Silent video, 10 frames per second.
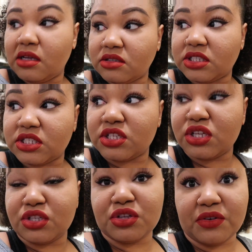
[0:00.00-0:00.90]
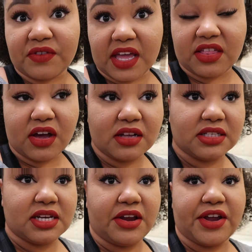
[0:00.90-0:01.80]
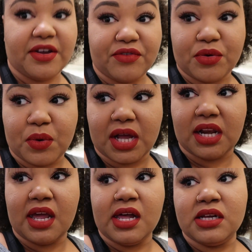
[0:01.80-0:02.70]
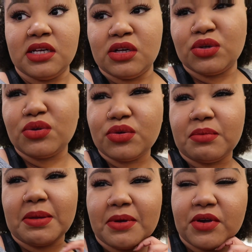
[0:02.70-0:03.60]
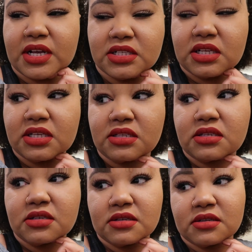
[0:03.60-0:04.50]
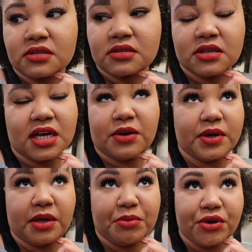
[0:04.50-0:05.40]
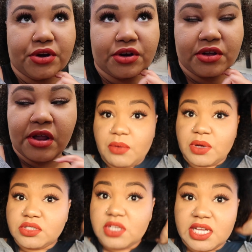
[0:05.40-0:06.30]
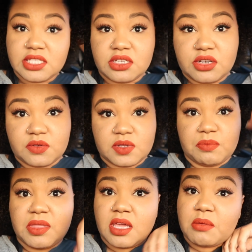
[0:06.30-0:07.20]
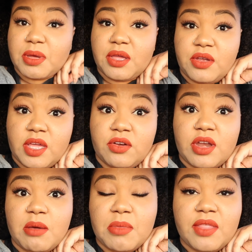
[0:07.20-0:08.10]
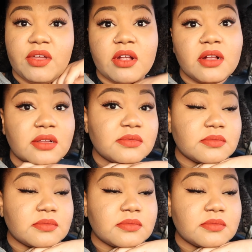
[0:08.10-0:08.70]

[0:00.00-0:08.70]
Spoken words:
I'll just survey the Austin area for one. Ooh, maybe Craigslist. I don't wanna get murdered. I want you guys to know something about your internet mother.